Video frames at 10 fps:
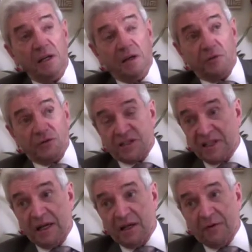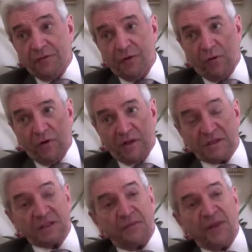we just get, left New
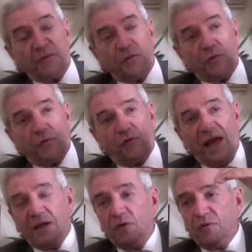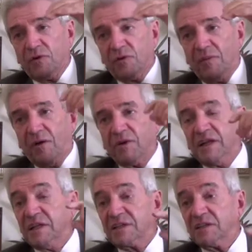Orleans, and we're, we're, flying over the mountain.
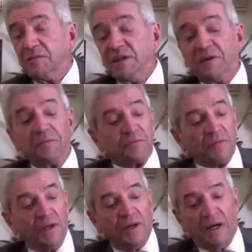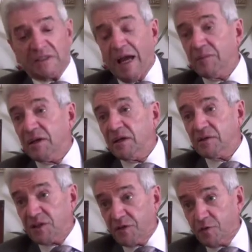And he said to me, uh, "Tommy,
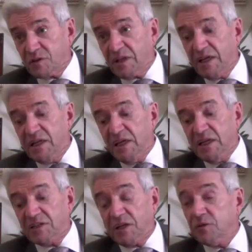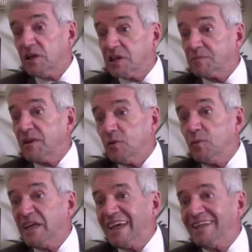it's a Thursday." He said, "Are you going to spend the
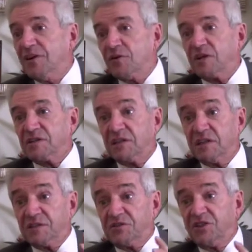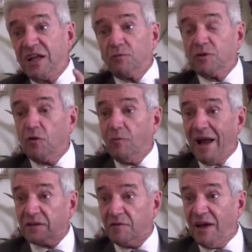weekend here?" Because his jet would go
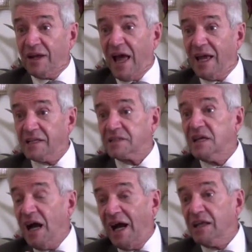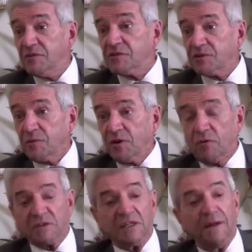back to Van Nuys. I live in Sherman
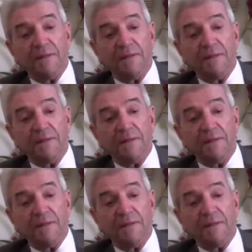Oaks,